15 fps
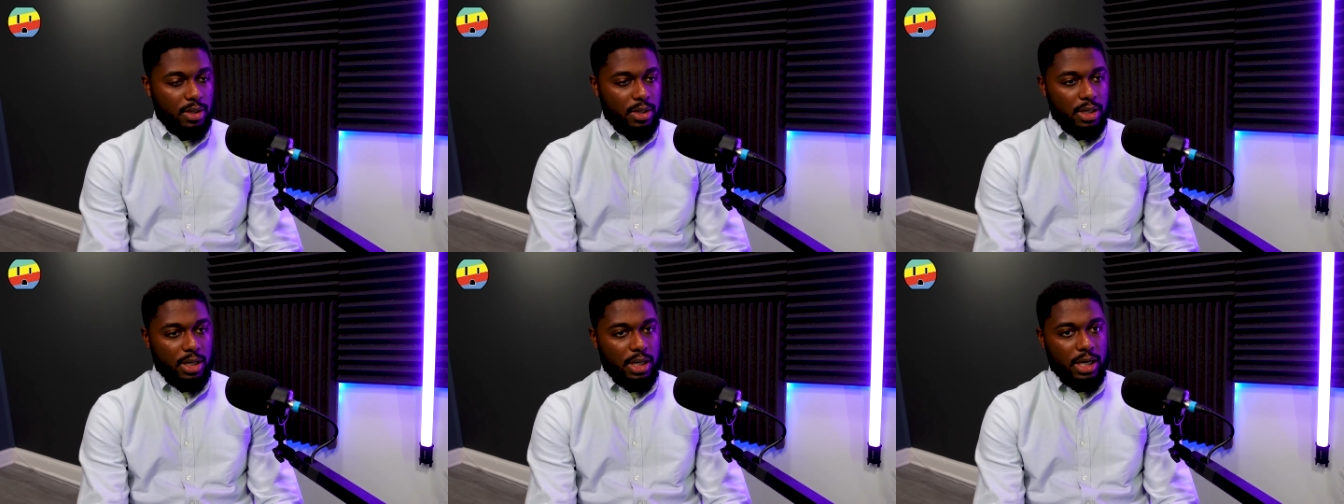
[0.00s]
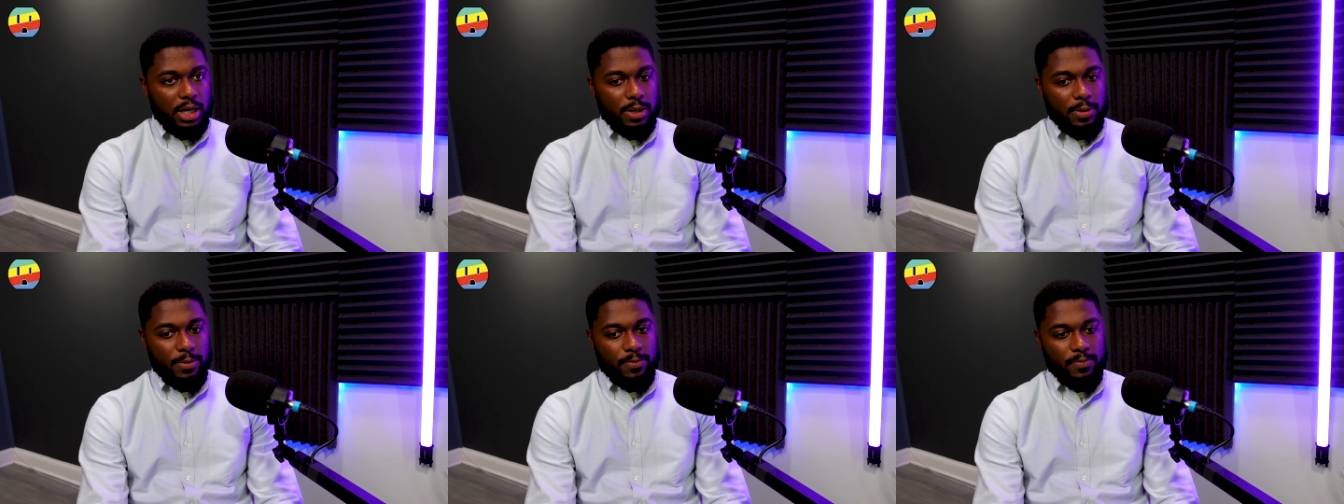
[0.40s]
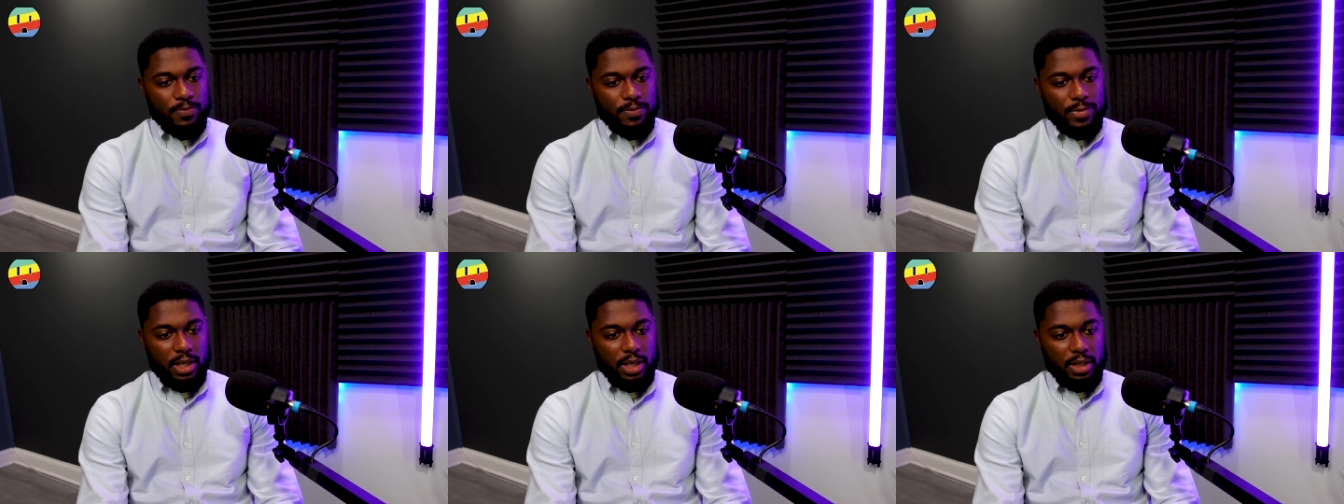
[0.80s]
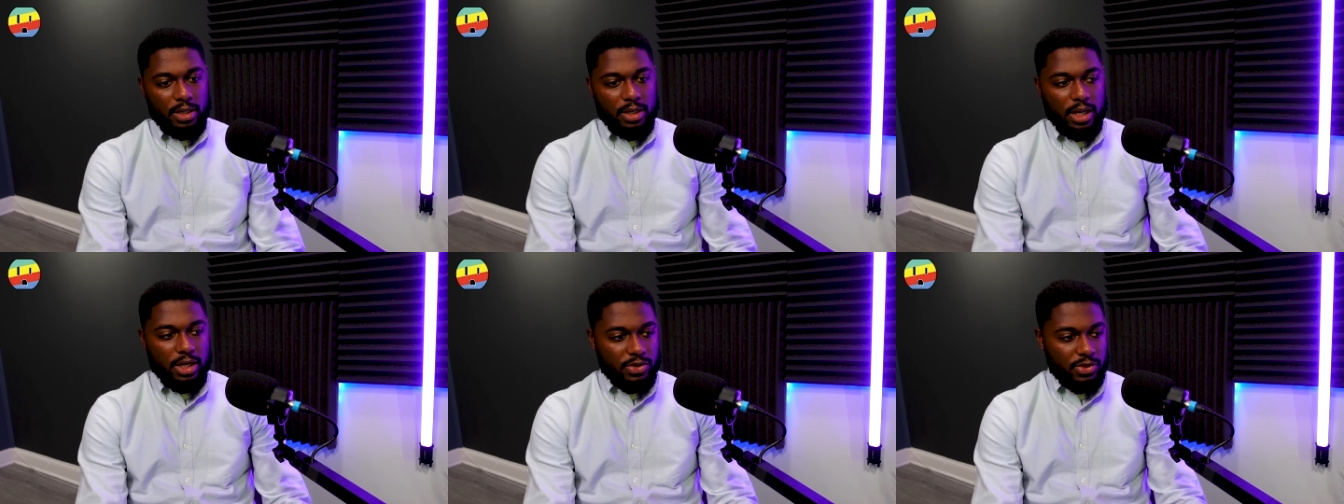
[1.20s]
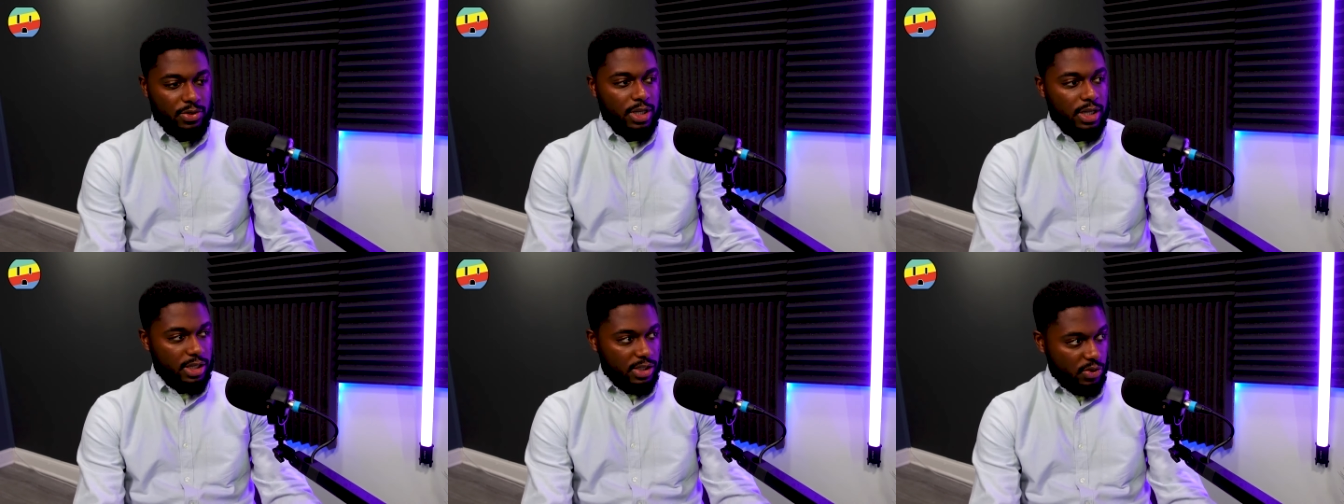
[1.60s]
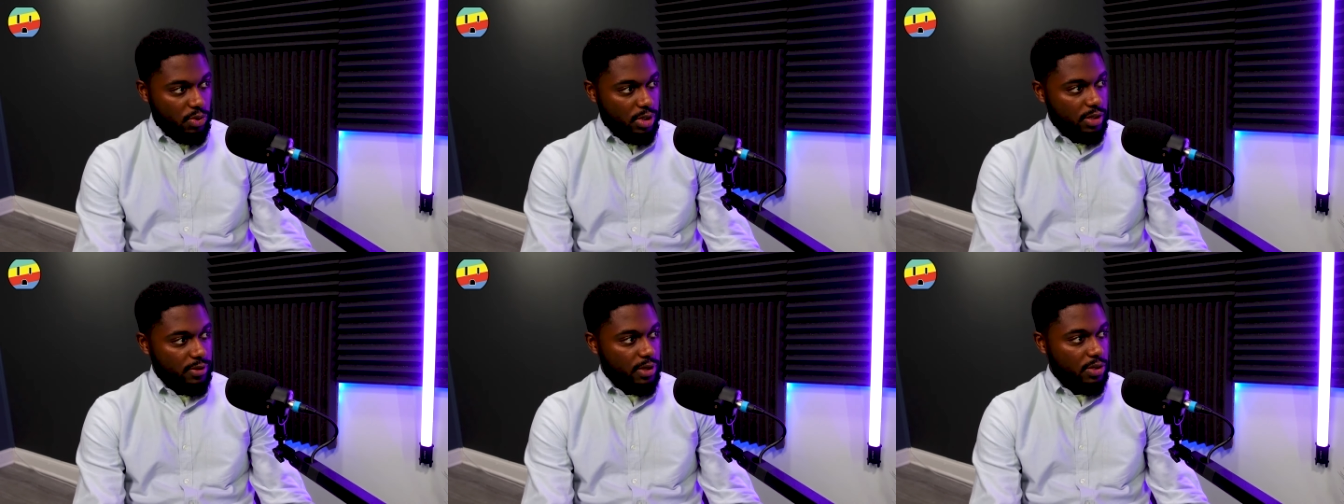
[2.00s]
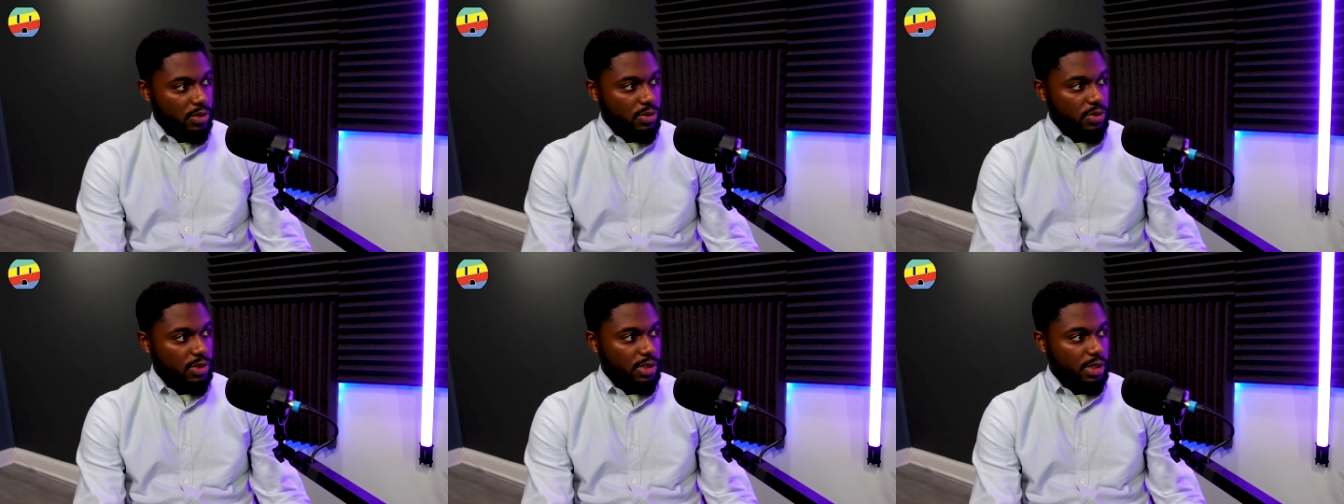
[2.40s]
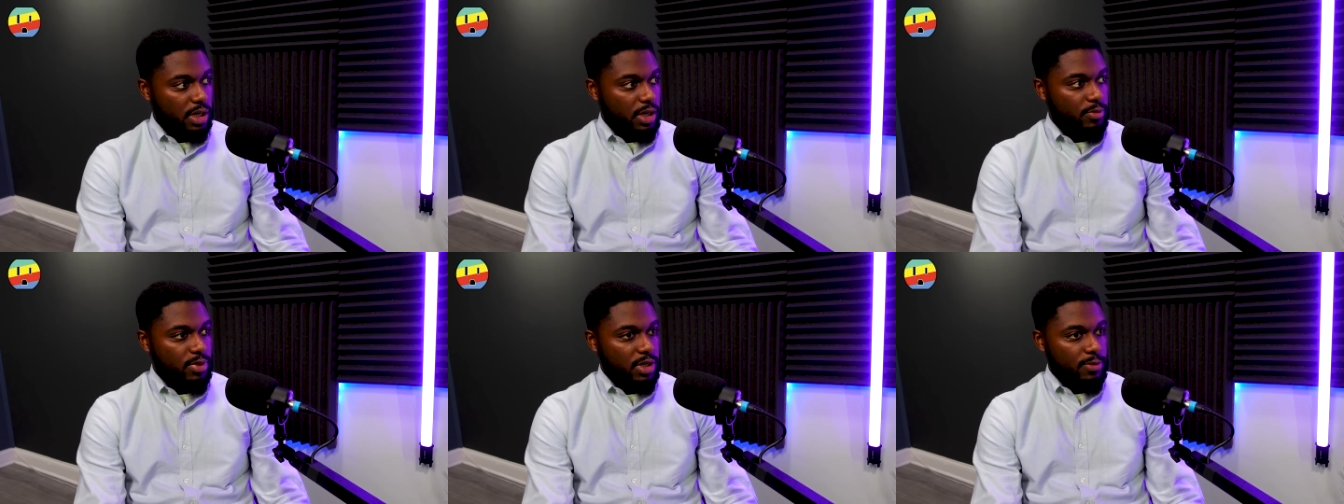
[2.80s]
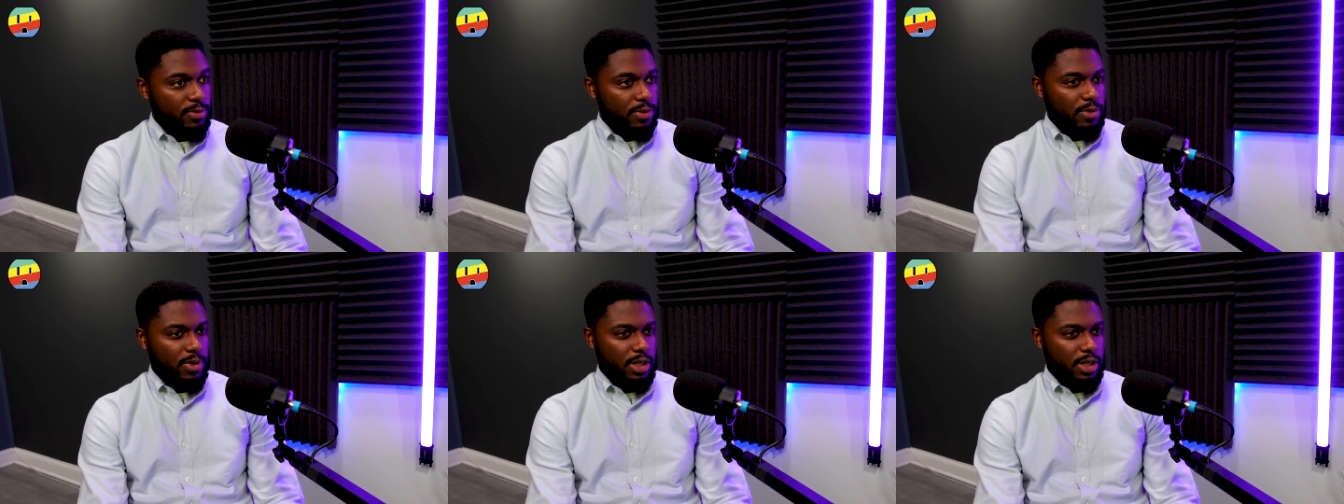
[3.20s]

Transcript: Um, and Andrew Ng is one of those uh, people.